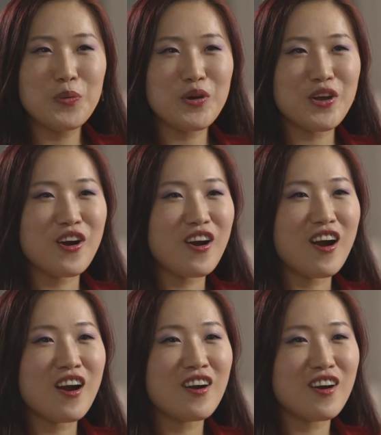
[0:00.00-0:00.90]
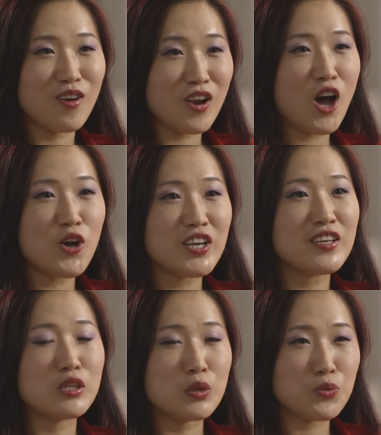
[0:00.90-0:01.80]
We are
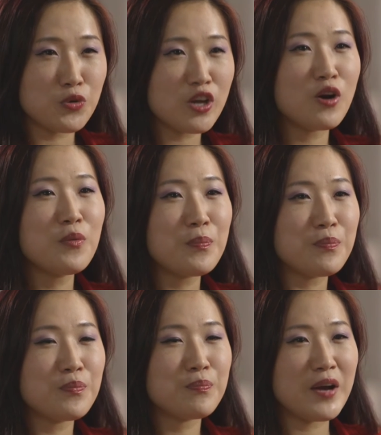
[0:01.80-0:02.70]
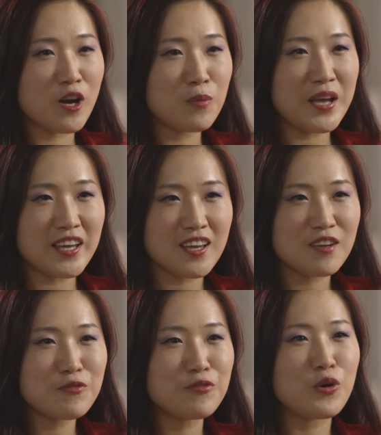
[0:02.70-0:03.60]
allowing the real
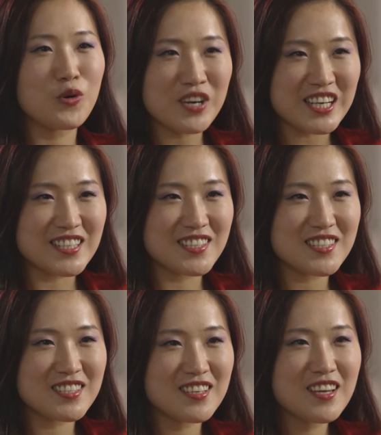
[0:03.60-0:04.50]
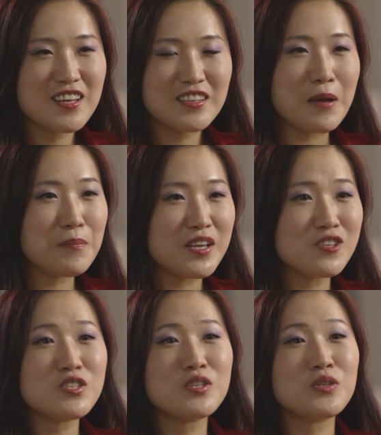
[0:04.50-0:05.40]
biobanking for organs. That
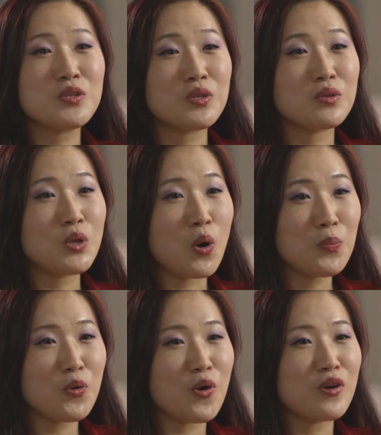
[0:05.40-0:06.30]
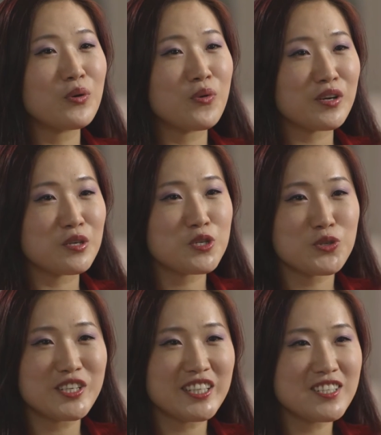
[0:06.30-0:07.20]
means no more organ
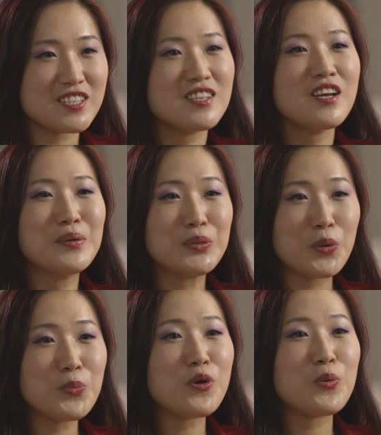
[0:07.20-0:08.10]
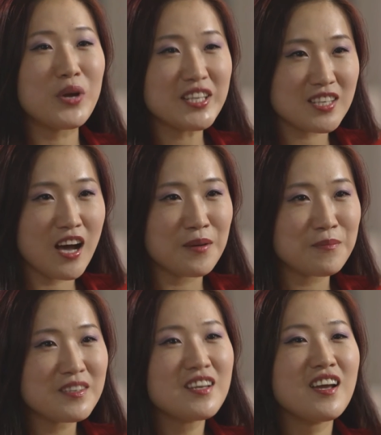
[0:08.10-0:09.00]
shortage, no more wait
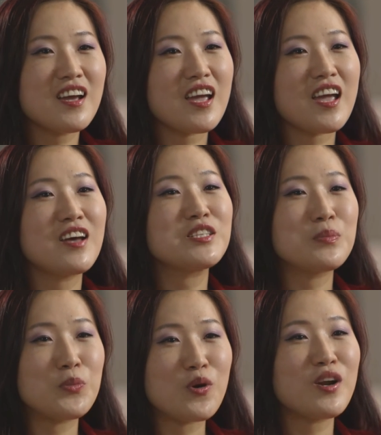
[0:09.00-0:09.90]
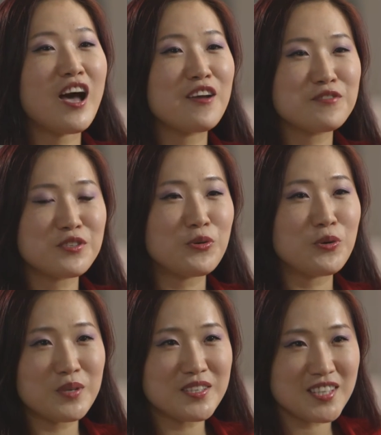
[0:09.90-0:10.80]
time, and more lives will
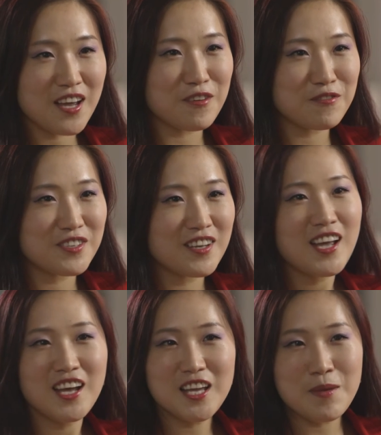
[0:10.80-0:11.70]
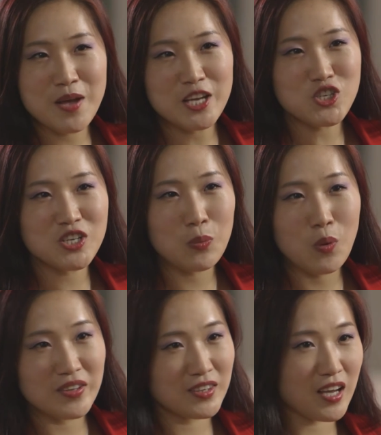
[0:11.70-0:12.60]
be saved. Imagine
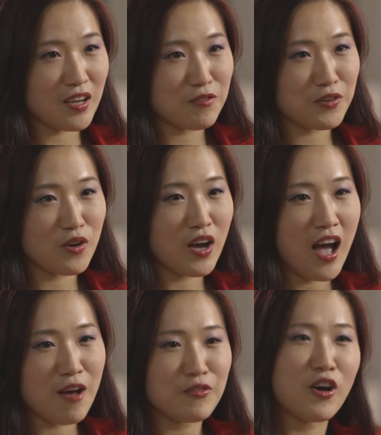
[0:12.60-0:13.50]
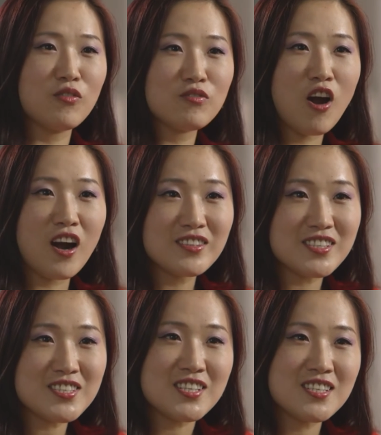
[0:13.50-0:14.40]
one day if you have a heart
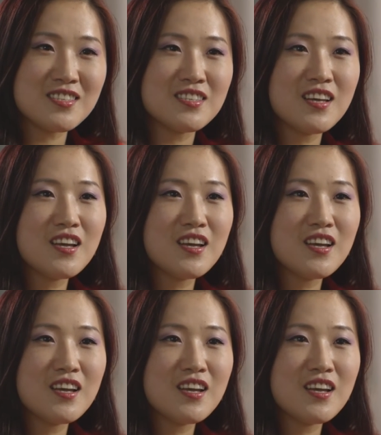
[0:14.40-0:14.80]
disease